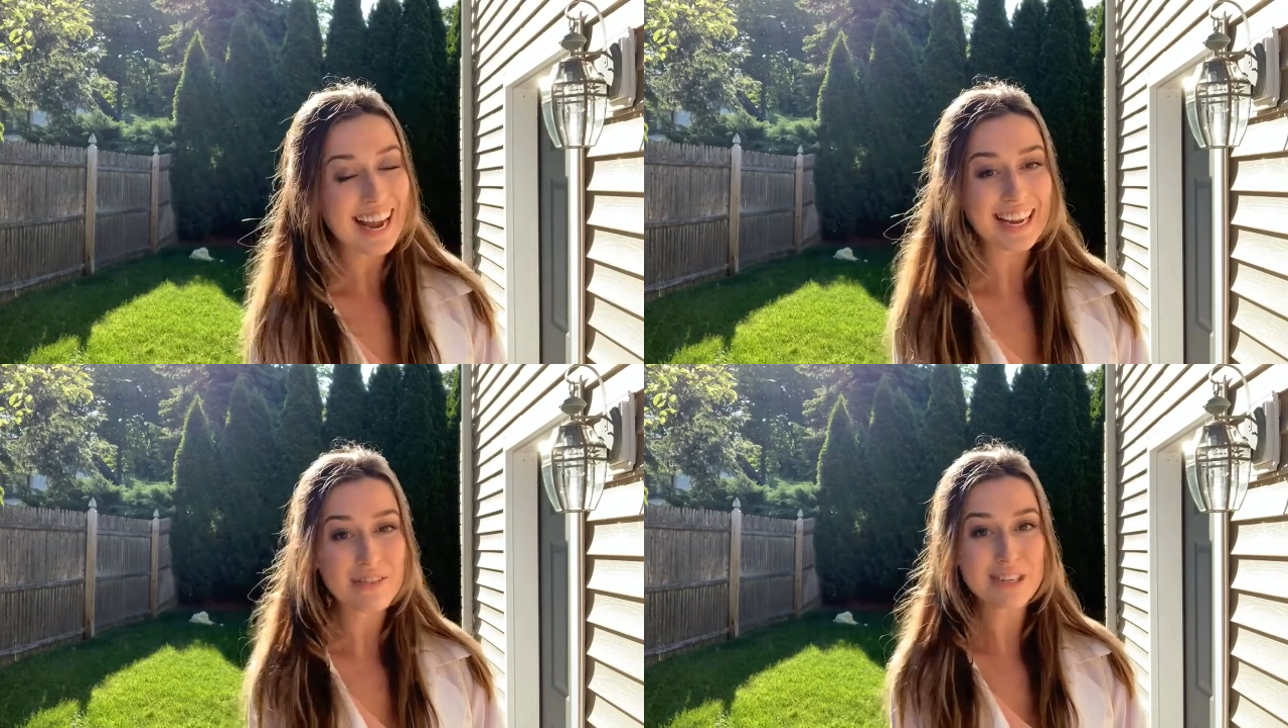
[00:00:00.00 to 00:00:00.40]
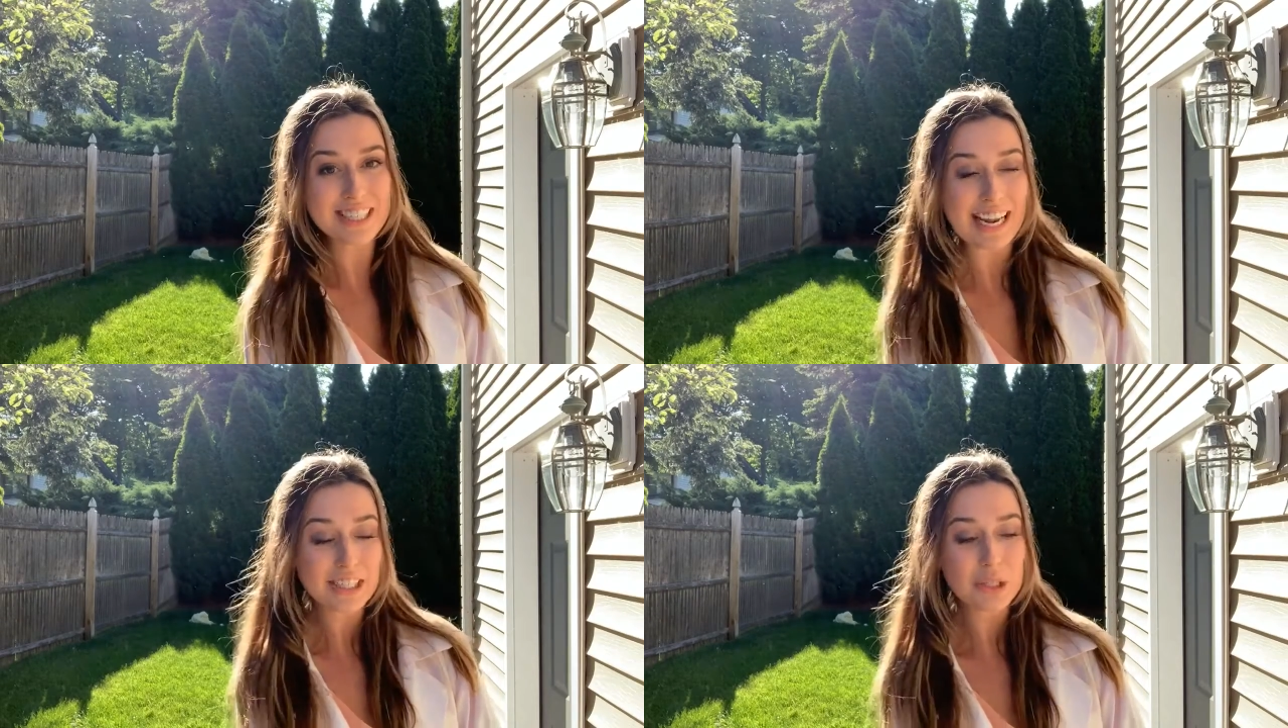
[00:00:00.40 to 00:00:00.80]
and for
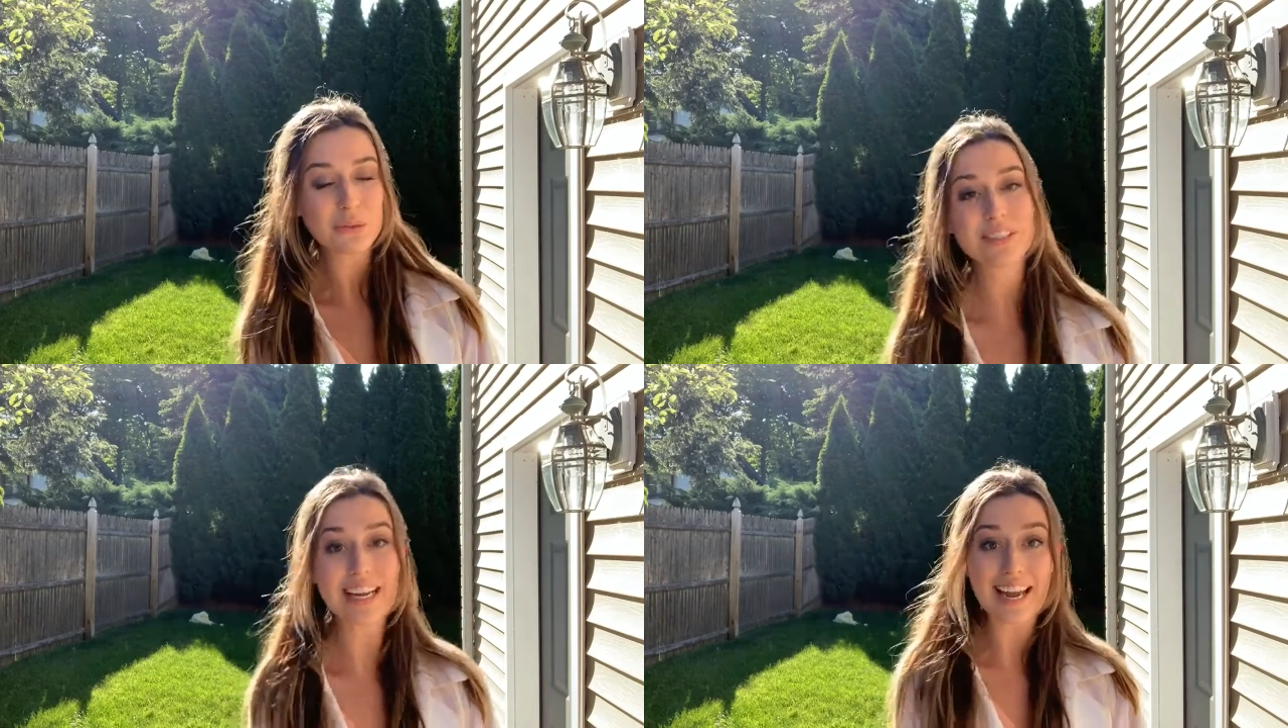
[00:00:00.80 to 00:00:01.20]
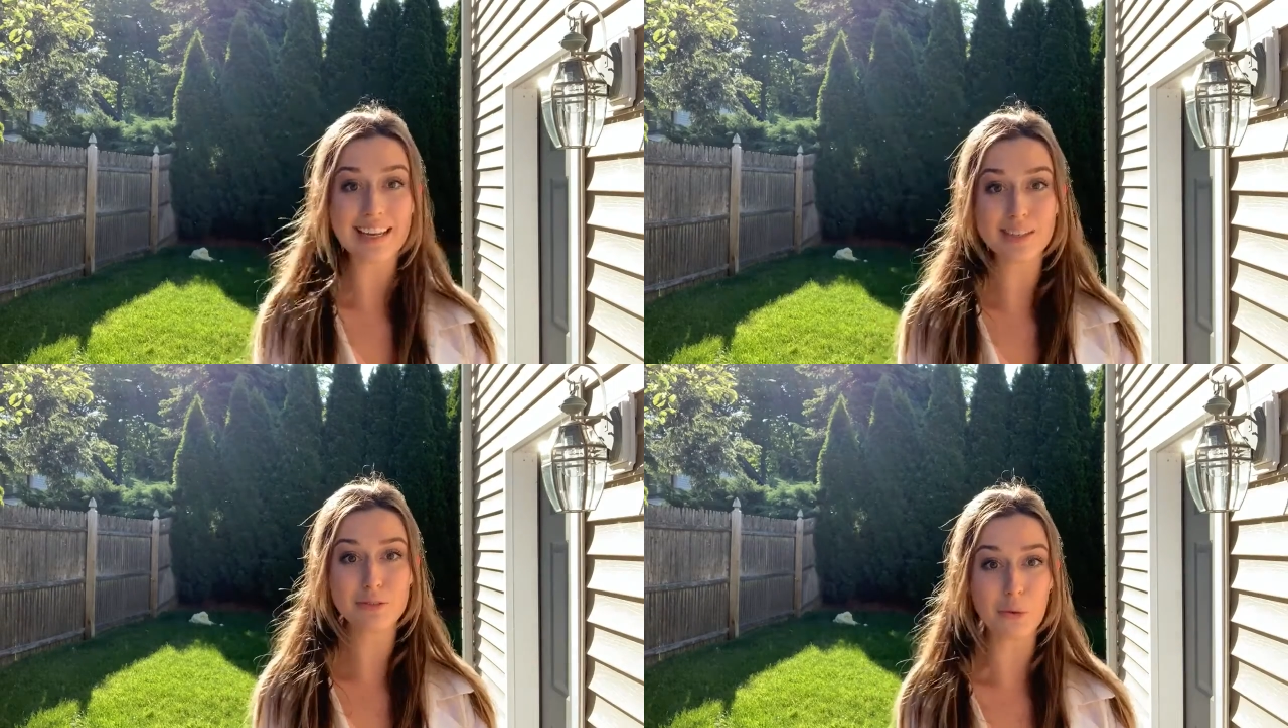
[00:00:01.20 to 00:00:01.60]
staying tuned
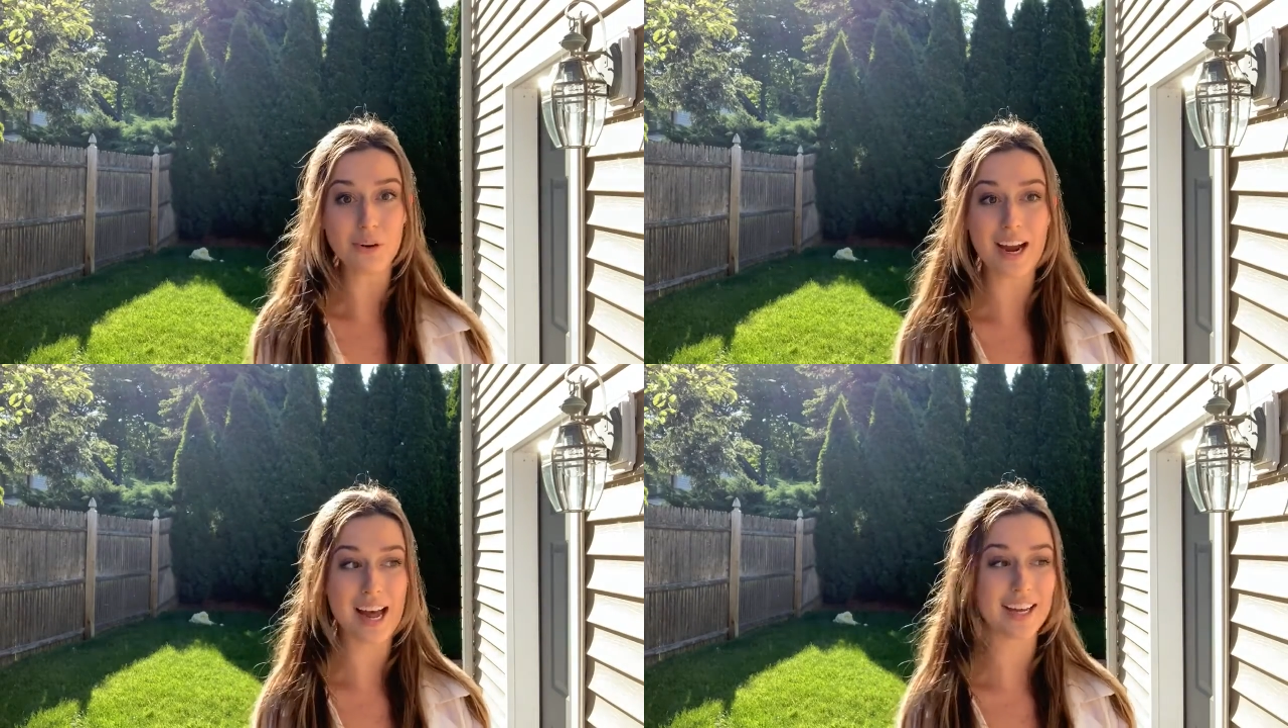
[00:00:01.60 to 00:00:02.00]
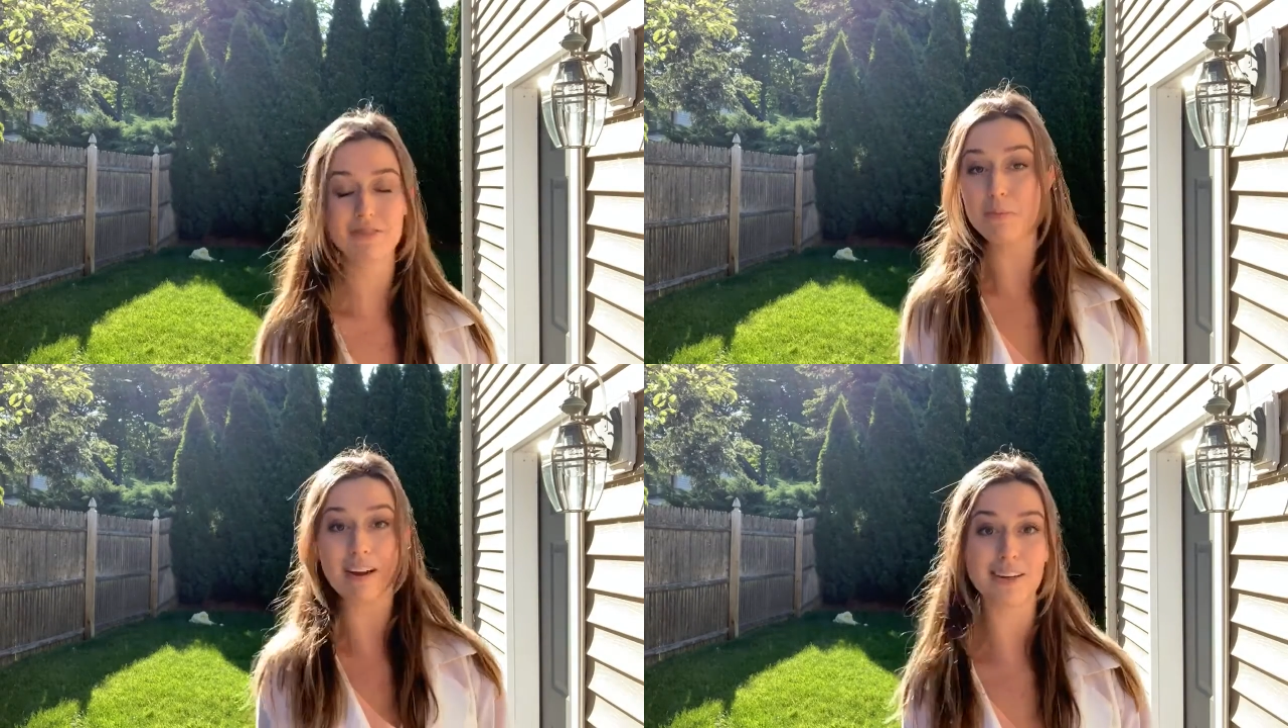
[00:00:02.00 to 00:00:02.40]
and for, uh,
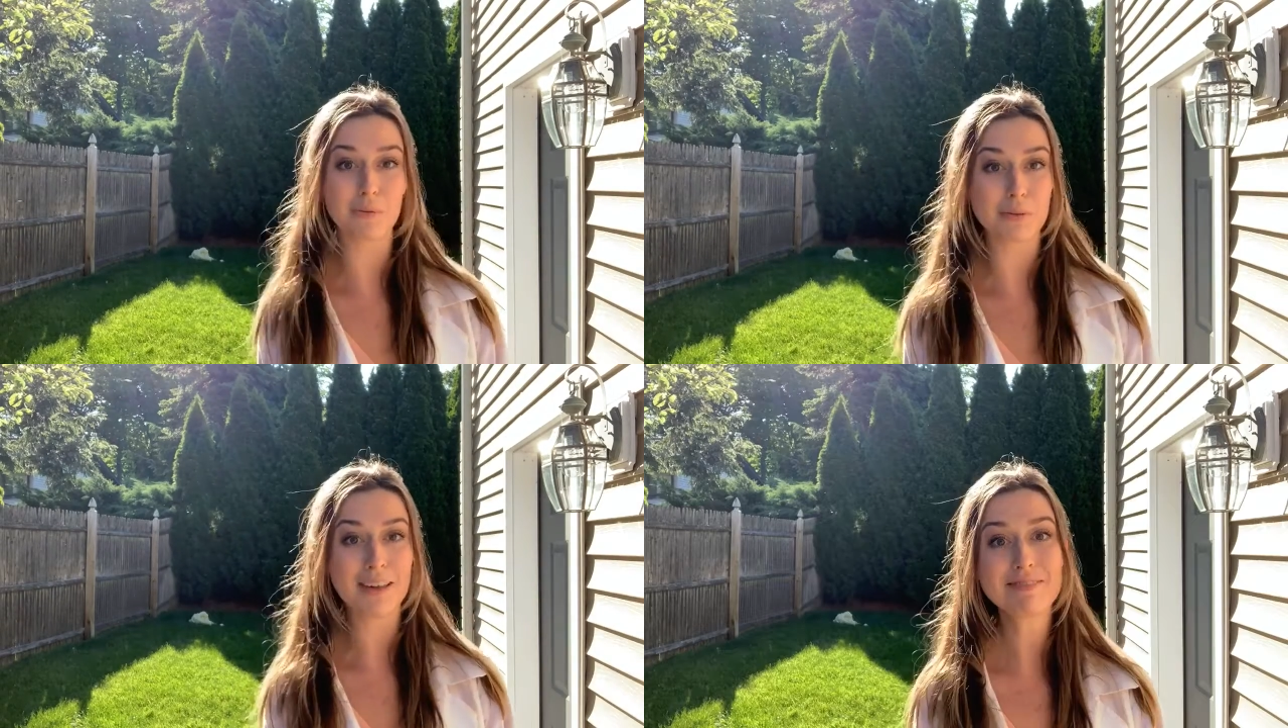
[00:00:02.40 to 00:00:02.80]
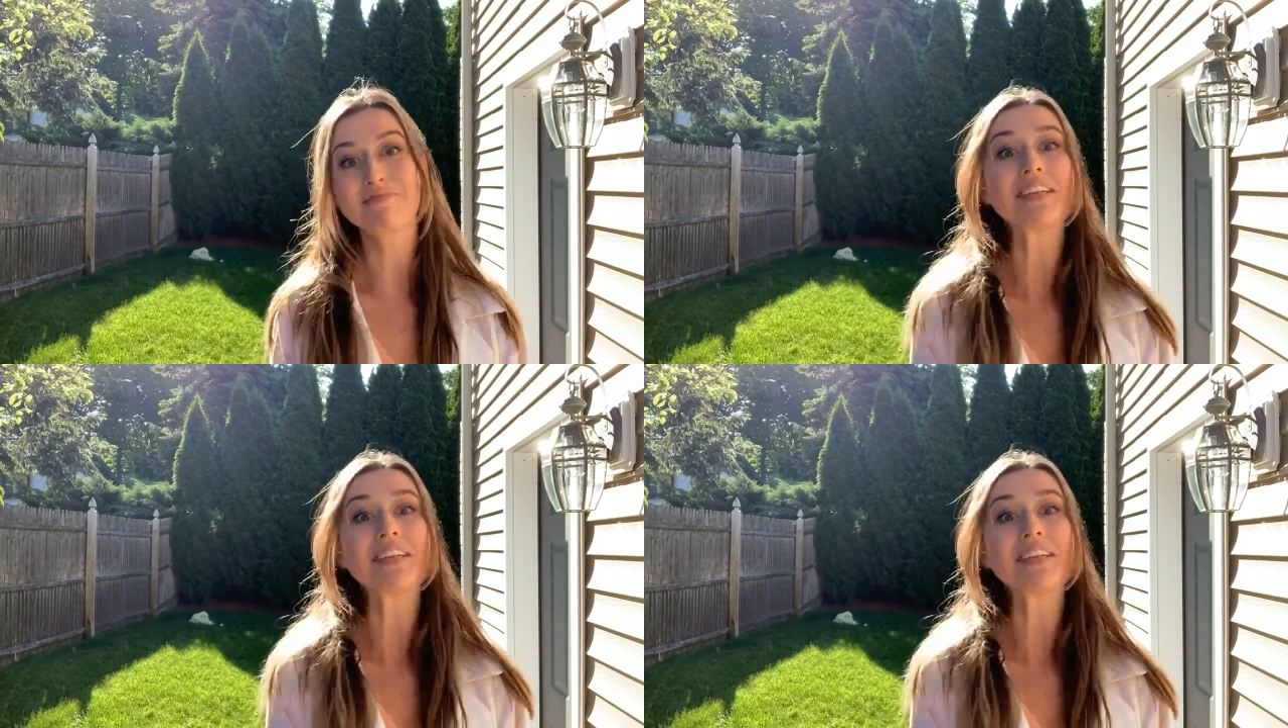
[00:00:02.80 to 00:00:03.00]
for bearing with me.